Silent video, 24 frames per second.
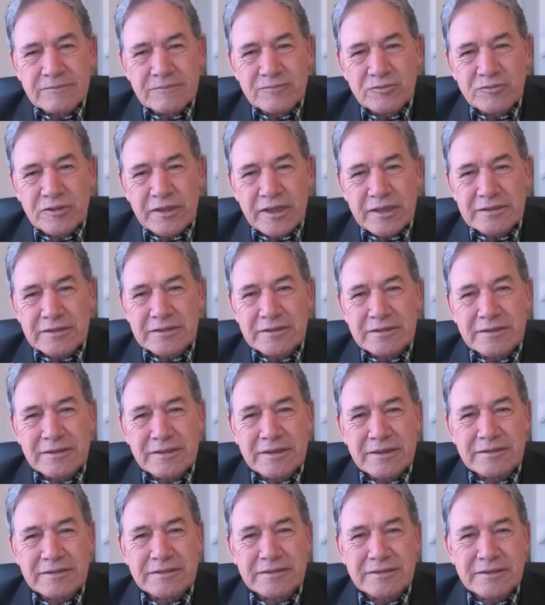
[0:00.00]
Well, actually,
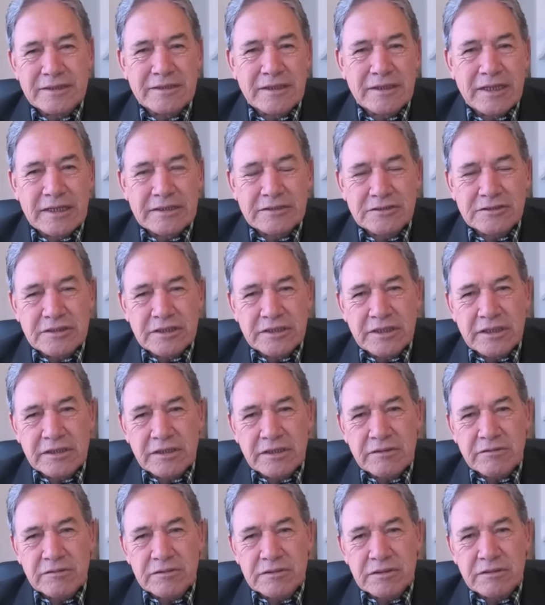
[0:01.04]
I said last year that
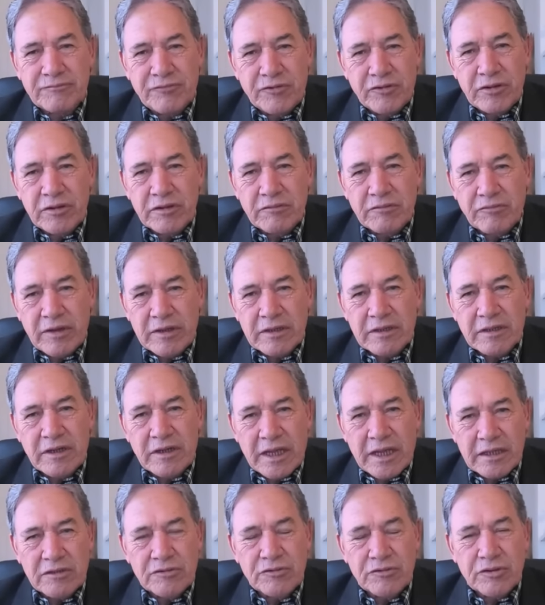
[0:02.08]
there's a very great
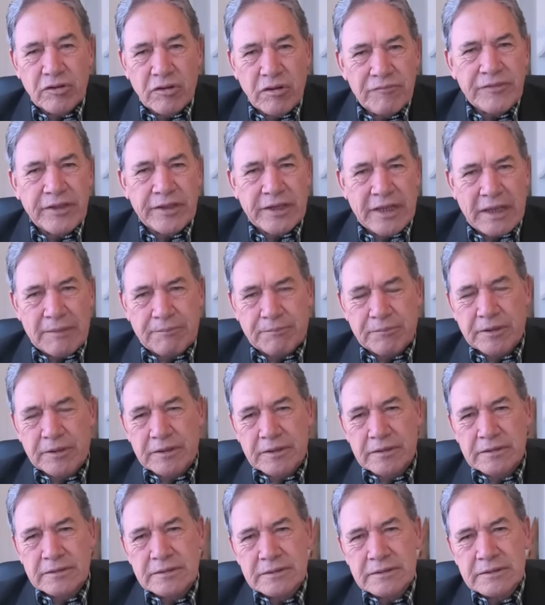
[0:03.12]
likelihood of that
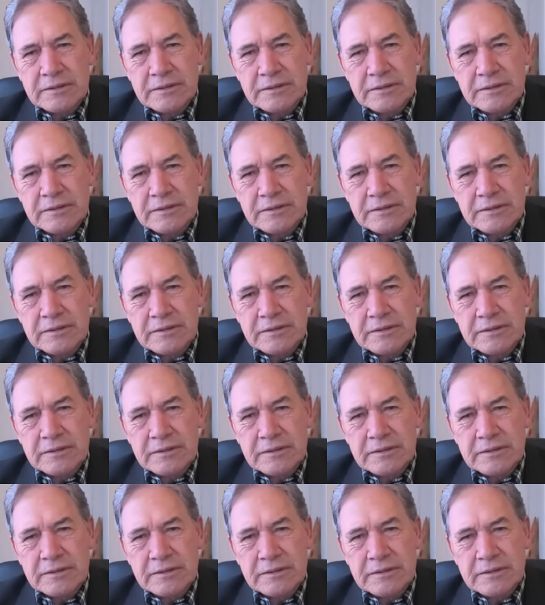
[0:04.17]
happening.